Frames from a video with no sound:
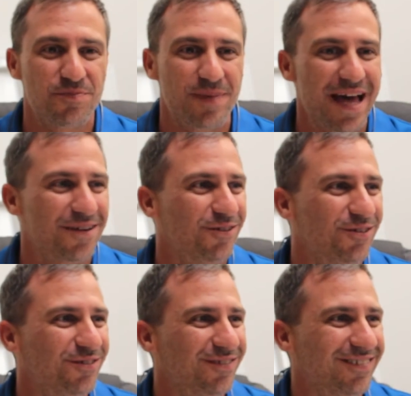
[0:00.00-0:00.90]
a
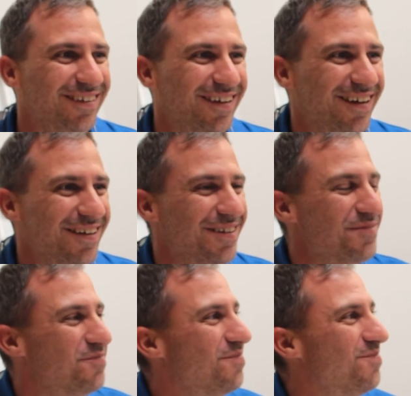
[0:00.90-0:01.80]
battle.
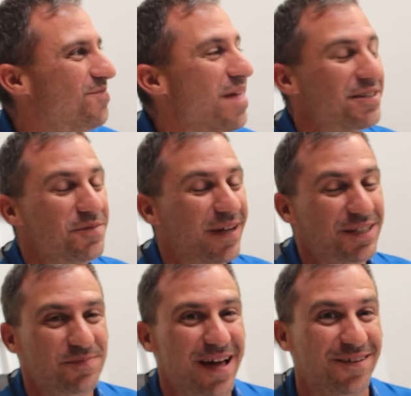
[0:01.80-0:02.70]
That's the
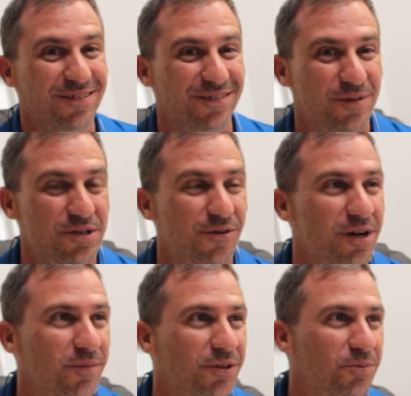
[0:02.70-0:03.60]
biggest battle when you're
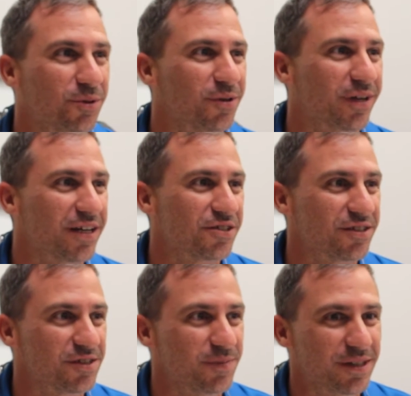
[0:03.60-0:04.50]
running multiple
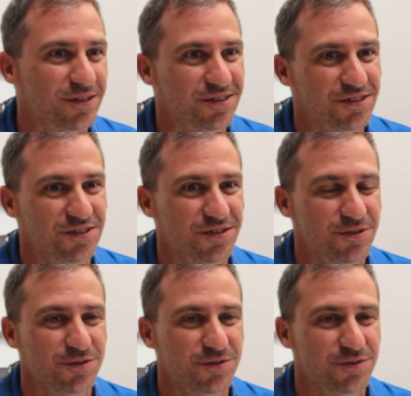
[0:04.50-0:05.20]
locations, because